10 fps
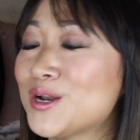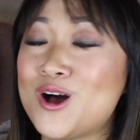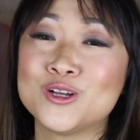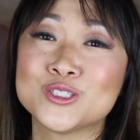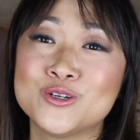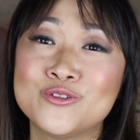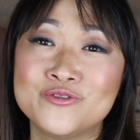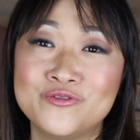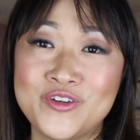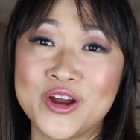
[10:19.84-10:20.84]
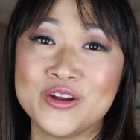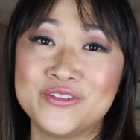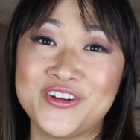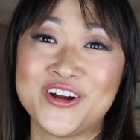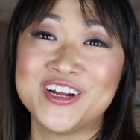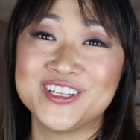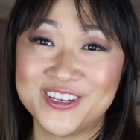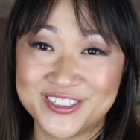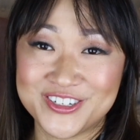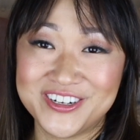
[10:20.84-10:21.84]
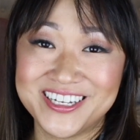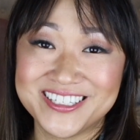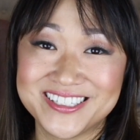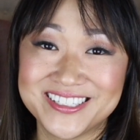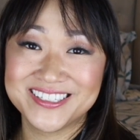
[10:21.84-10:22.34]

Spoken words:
but also very, very luxurious.